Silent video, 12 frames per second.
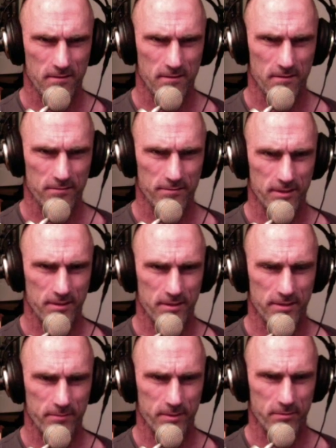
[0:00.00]
If that can even
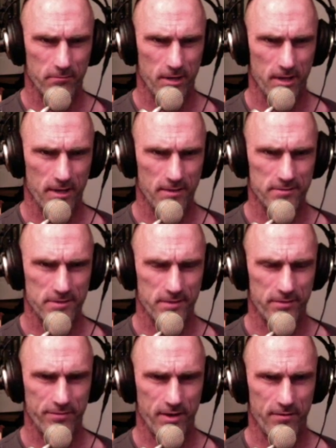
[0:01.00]
be read,
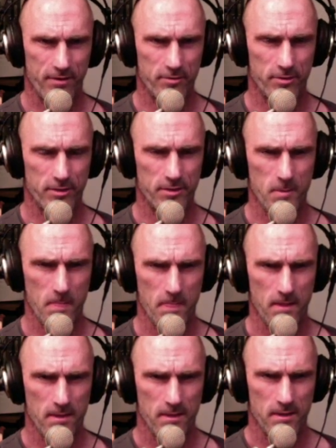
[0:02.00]
7,500,
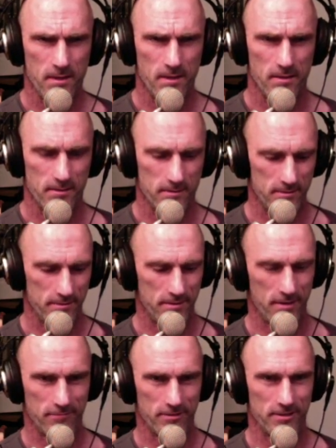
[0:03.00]
not
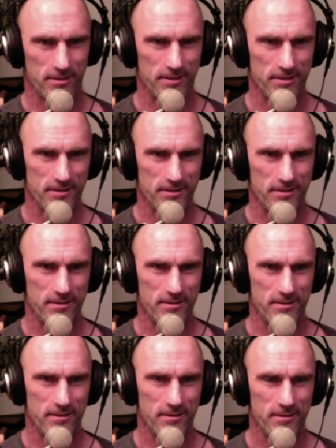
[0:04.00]
really.
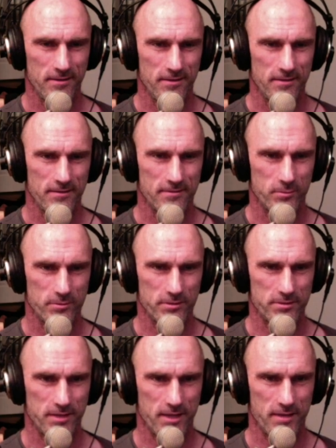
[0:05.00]
So we'll just
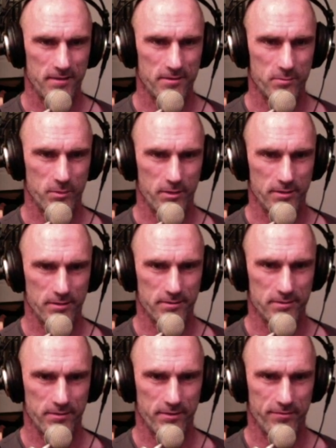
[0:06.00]
say this one is
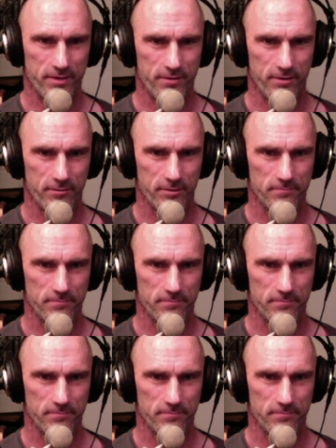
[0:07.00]
7,500.